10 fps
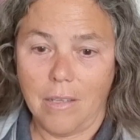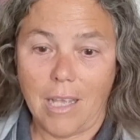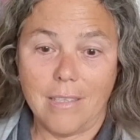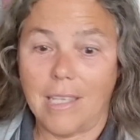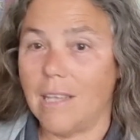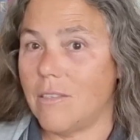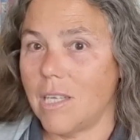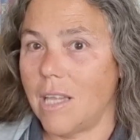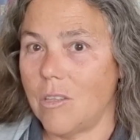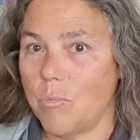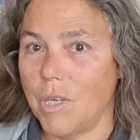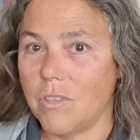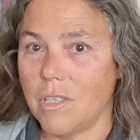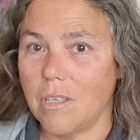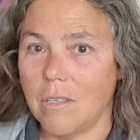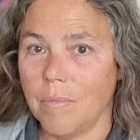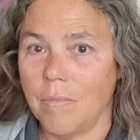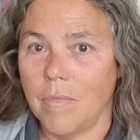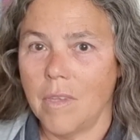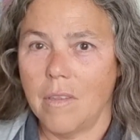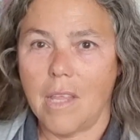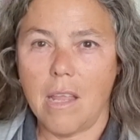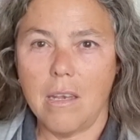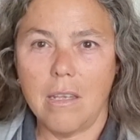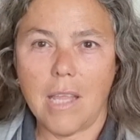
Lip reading: assassinate the president, then